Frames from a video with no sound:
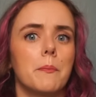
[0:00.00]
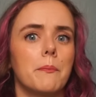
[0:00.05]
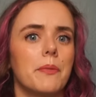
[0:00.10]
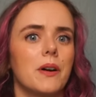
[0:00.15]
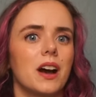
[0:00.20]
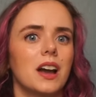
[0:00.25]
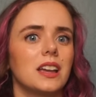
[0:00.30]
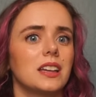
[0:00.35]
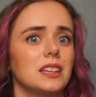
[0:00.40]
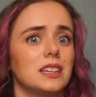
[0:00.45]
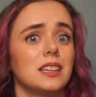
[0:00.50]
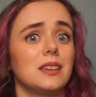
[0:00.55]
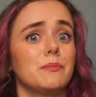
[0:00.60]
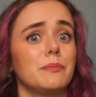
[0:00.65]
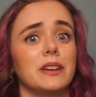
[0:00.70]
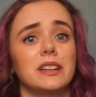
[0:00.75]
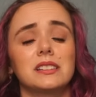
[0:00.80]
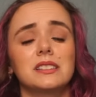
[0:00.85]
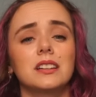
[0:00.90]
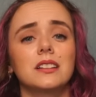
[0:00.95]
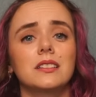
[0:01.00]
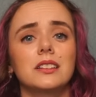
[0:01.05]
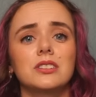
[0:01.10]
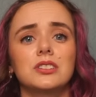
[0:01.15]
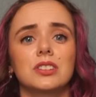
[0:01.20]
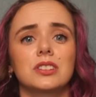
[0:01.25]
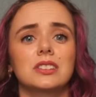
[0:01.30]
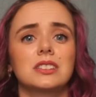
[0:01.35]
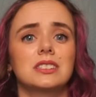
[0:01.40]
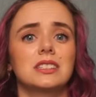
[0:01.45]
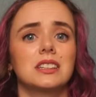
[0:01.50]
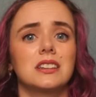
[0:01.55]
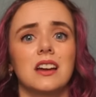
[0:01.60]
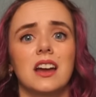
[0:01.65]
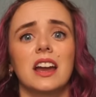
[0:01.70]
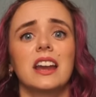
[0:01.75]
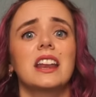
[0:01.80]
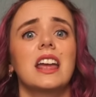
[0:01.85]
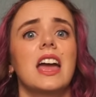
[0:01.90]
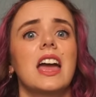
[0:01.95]
but he basically just
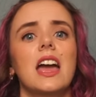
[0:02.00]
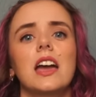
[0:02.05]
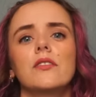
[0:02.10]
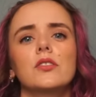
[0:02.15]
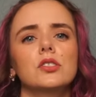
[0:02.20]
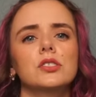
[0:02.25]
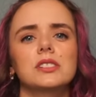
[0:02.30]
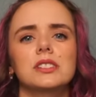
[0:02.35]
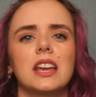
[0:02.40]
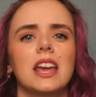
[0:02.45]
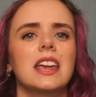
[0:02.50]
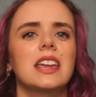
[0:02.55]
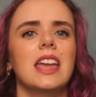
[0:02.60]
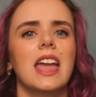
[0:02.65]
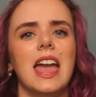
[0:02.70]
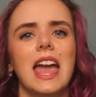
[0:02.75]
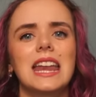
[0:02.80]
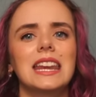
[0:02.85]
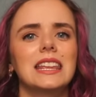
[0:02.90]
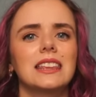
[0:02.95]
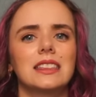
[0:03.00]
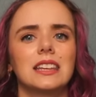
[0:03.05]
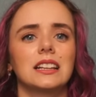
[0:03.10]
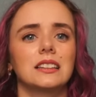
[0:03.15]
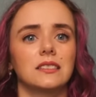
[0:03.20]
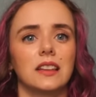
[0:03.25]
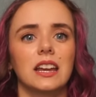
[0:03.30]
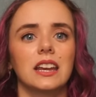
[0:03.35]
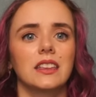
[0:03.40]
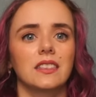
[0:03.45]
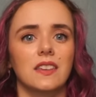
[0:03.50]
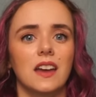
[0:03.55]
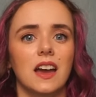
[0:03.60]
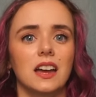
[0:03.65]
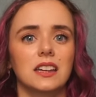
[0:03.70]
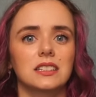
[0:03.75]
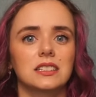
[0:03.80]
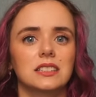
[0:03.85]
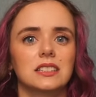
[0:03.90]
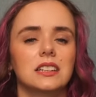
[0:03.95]
denied ever saying anything like
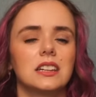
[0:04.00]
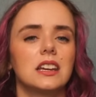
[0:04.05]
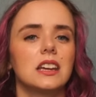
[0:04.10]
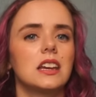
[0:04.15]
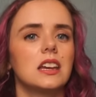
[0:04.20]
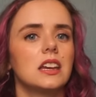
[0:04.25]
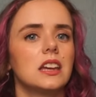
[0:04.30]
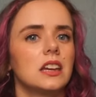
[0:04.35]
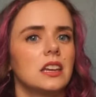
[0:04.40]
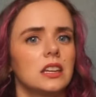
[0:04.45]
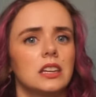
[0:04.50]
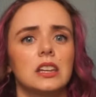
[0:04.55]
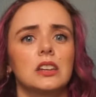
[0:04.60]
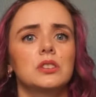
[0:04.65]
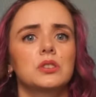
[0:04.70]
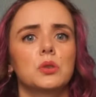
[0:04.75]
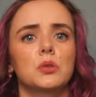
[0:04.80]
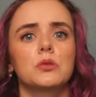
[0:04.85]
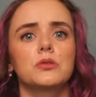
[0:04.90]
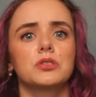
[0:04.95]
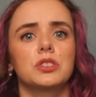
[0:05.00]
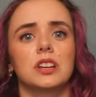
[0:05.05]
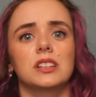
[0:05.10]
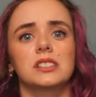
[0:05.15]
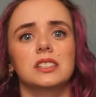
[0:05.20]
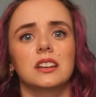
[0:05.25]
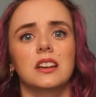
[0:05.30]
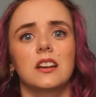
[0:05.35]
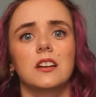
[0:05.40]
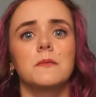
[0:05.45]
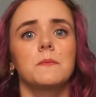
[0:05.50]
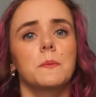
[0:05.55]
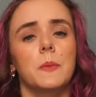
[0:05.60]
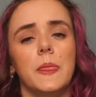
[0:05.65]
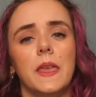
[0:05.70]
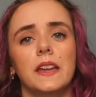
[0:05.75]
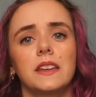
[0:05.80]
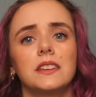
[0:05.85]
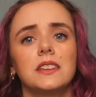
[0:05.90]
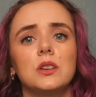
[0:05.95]
that. He told Jessica
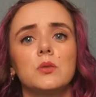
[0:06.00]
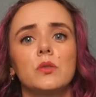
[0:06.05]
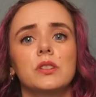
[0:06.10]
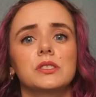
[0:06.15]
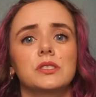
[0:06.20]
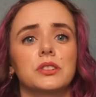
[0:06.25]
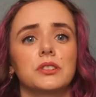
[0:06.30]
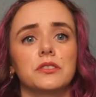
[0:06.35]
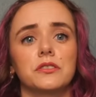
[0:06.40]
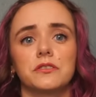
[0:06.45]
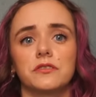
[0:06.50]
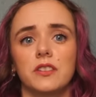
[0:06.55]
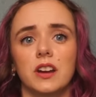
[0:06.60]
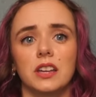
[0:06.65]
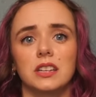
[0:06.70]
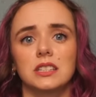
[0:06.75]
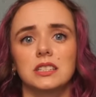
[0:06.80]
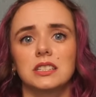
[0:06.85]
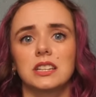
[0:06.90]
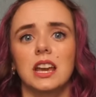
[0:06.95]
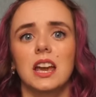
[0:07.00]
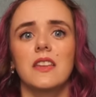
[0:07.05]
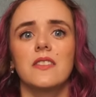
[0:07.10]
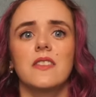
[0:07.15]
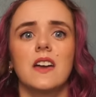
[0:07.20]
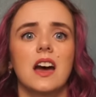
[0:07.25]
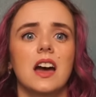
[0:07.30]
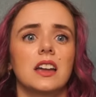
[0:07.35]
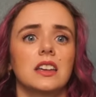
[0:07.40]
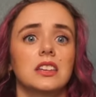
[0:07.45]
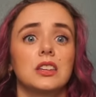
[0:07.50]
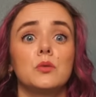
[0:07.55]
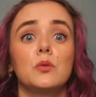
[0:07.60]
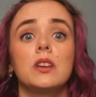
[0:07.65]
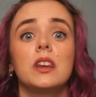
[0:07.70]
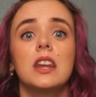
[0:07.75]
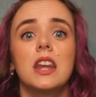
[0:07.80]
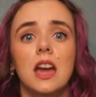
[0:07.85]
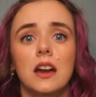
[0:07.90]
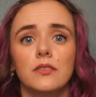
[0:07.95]
that he was her friend and that he
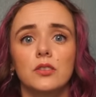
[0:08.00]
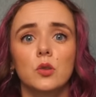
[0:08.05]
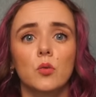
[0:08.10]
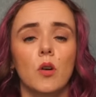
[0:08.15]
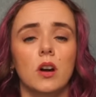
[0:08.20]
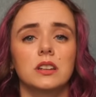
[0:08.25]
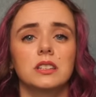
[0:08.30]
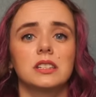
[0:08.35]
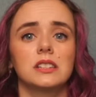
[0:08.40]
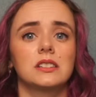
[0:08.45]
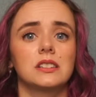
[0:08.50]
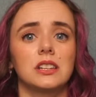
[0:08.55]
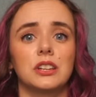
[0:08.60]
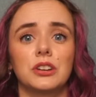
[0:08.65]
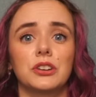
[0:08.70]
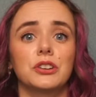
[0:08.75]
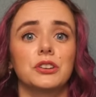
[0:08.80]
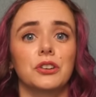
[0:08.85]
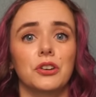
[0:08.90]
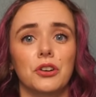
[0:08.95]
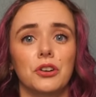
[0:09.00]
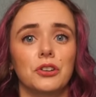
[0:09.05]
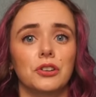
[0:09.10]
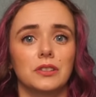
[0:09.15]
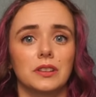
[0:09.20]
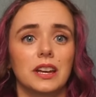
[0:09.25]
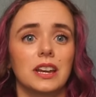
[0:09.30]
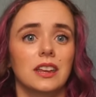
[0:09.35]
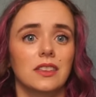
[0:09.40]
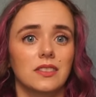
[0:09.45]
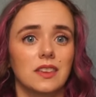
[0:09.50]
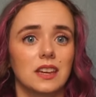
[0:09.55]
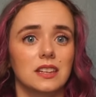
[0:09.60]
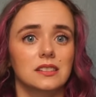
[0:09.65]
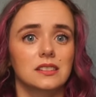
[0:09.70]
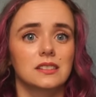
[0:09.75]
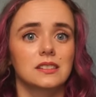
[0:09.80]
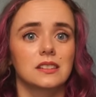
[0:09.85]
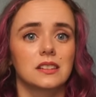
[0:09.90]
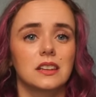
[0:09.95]
would never want to see her hurt like
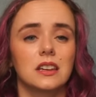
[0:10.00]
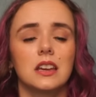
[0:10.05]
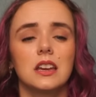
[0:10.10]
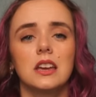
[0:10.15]
this.